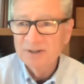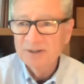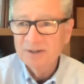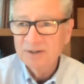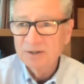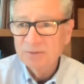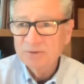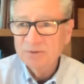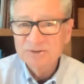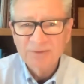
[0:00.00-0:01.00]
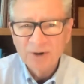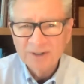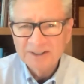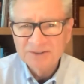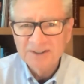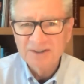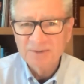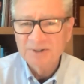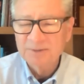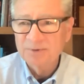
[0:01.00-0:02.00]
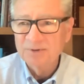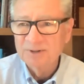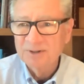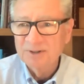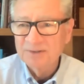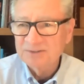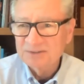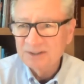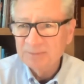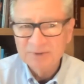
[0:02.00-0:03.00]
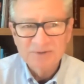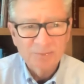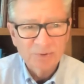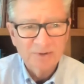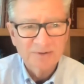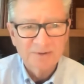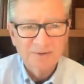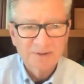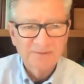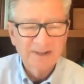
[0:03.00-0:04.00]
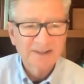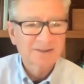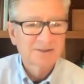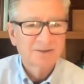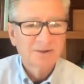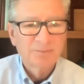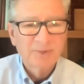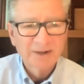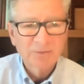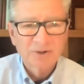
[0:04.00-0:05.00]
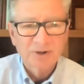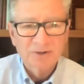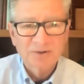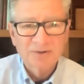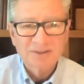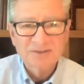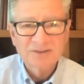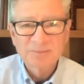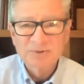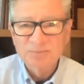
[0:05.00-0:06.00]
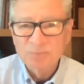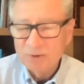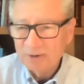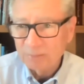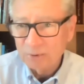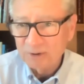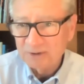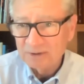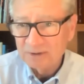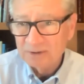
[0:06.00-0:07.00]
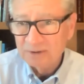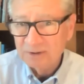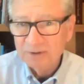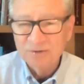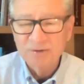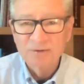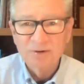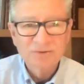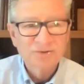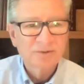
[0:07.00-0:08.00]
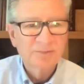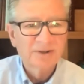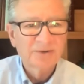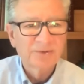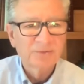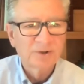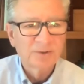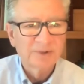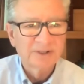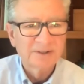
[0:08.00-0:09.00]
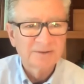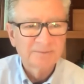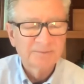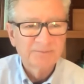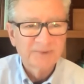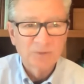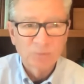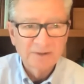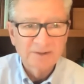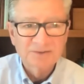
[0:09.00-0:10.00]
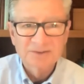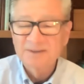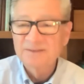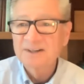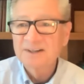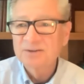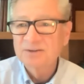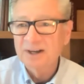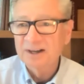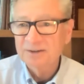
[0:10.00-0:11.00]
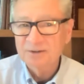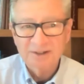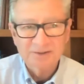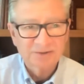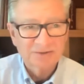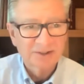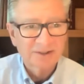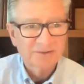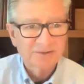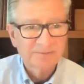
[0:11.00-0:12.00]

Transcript: which have all educated people that sleep is important. In fact, Matt would argue that sleep is more important to your long term health and well being and wellness than either diet or exercise.